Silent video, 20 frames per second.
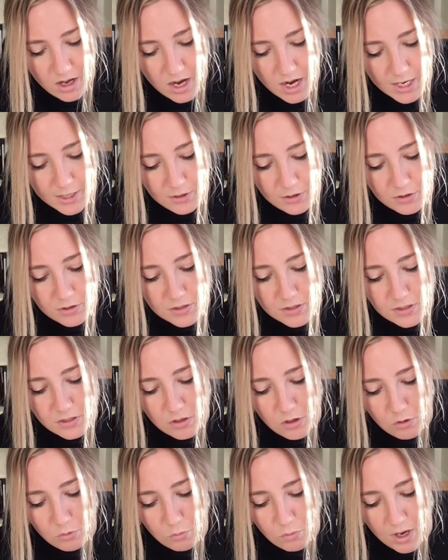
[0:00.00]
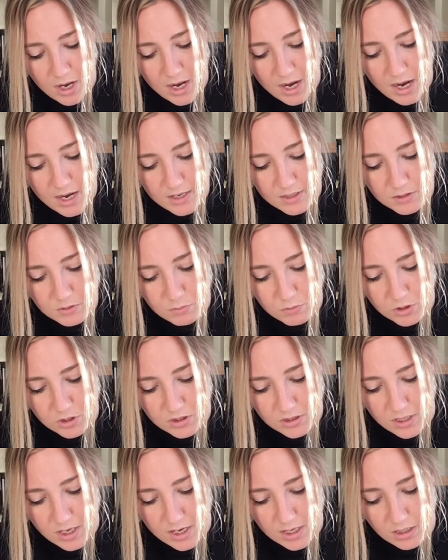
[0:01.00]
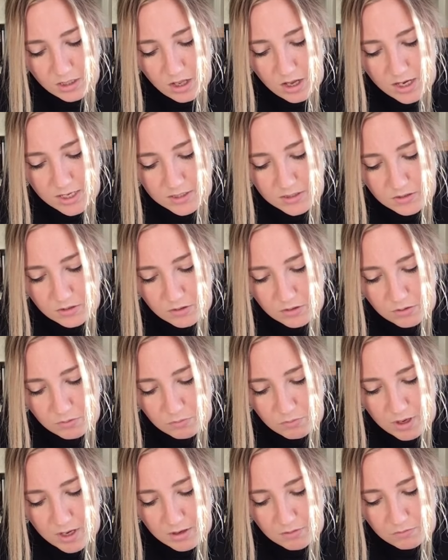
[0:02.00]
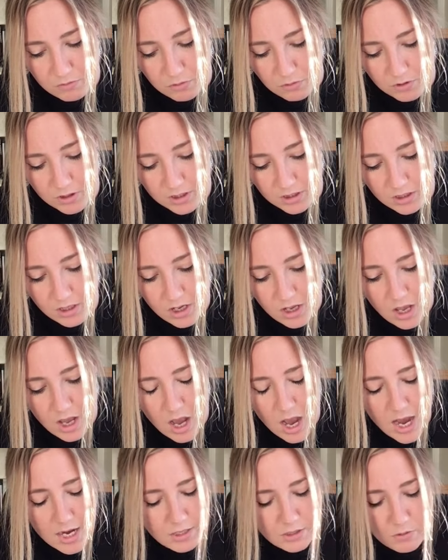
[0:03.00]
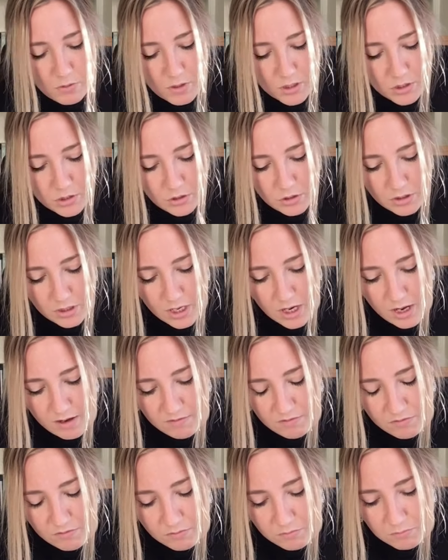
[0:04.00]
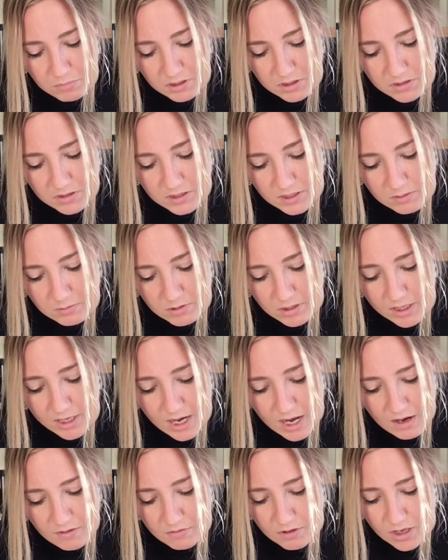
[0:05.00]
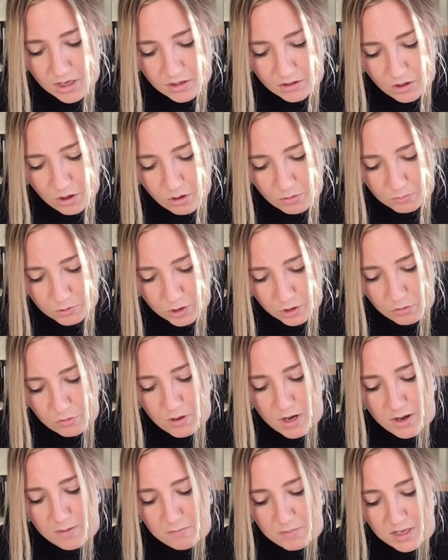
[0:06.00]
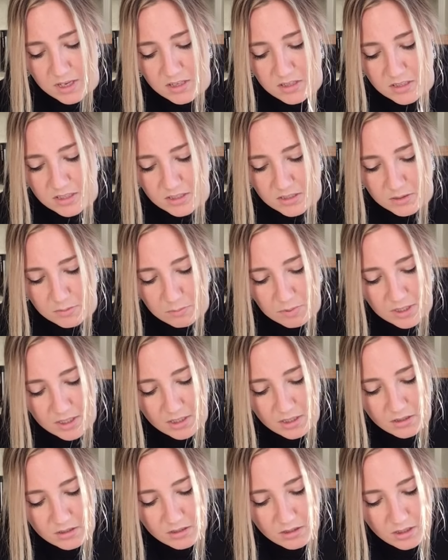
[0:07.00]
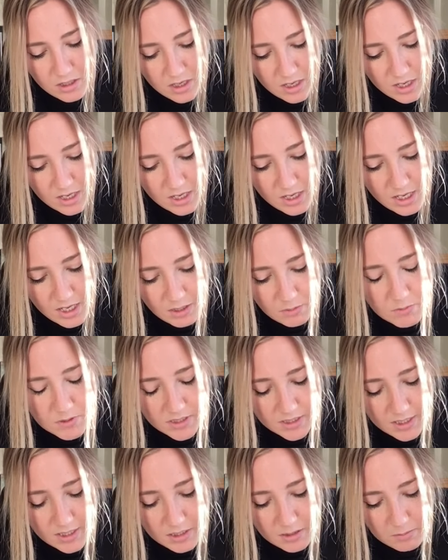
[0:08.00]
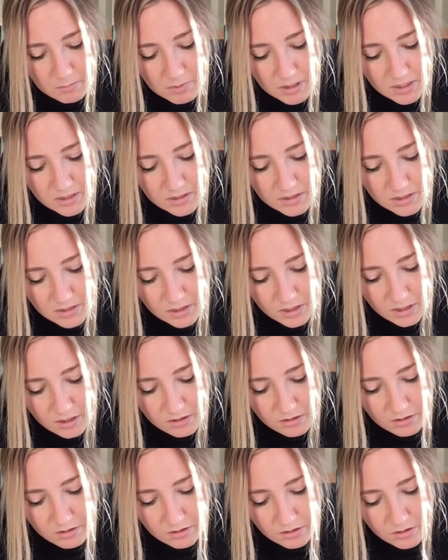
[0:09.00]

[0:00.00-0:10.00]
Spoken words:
I noticed an old warehouse which Slay had lights on and ran for it. I knew I shouldn't have, but it seems like every other option around me had disappeared. He was leading me into there.